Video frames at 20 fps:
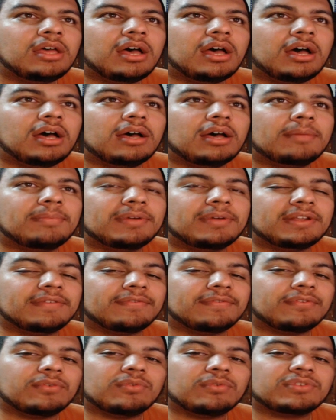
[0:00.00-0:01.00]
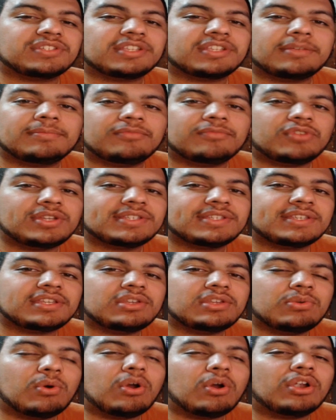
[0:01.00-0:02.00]
but if for some reason
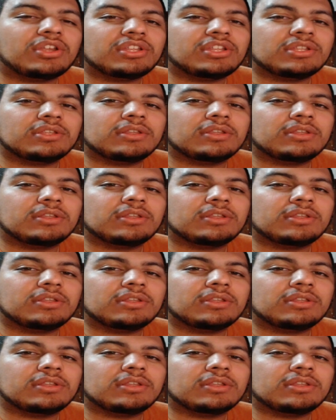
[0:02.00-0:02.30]
you are